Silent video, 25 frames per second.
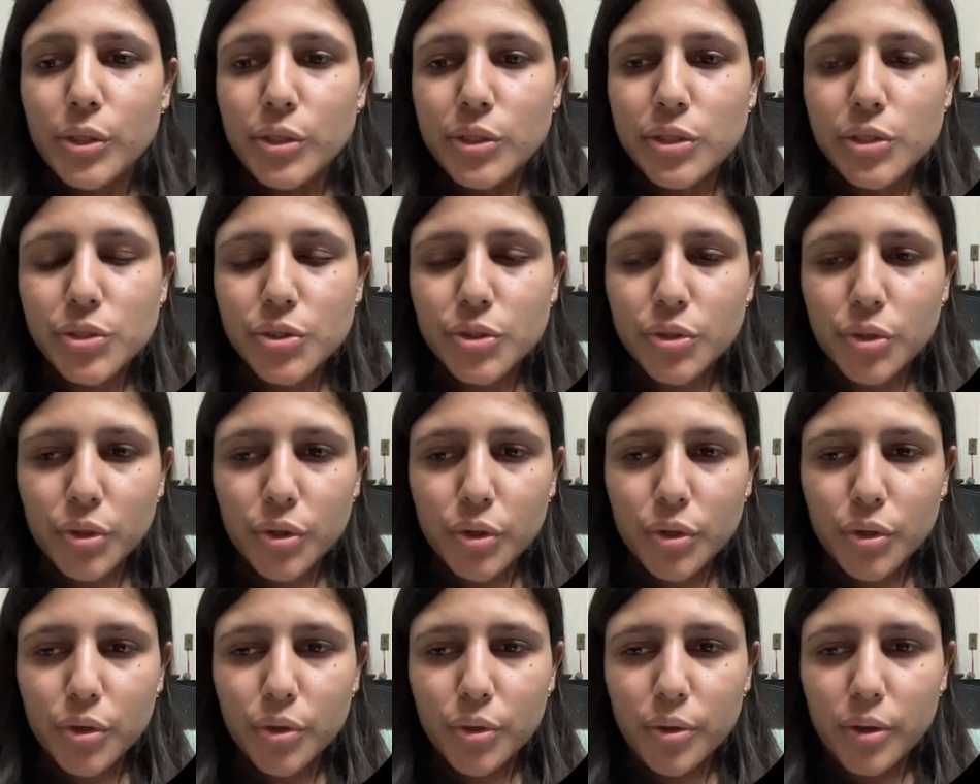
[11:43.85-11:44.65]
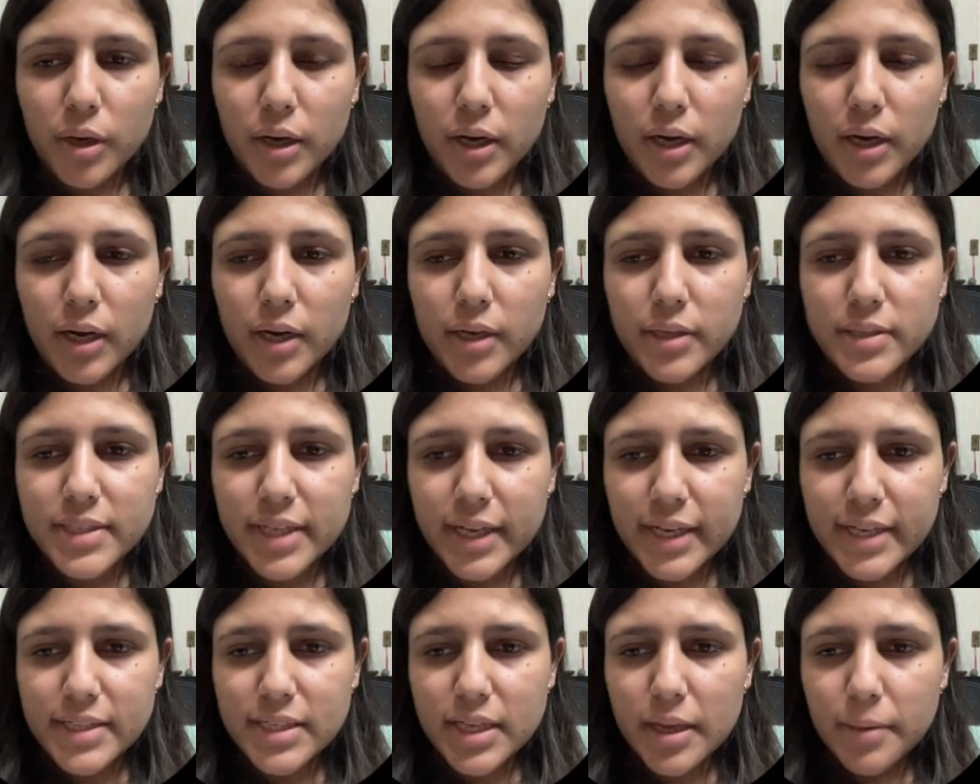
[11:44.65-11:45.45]
So
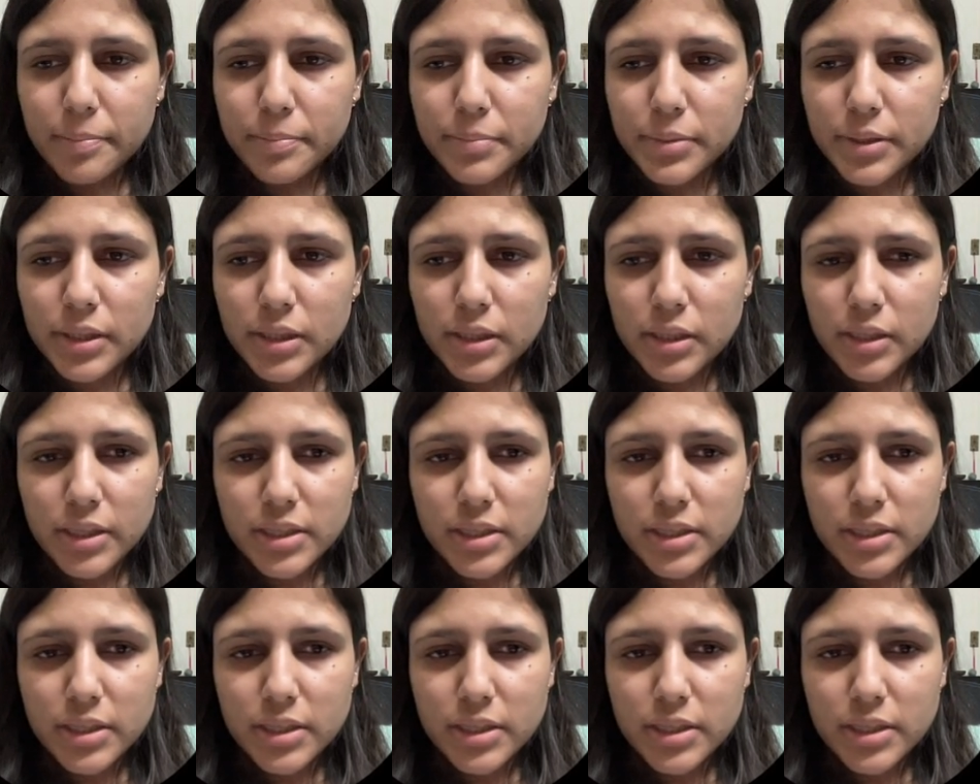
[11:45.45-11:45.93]
second sample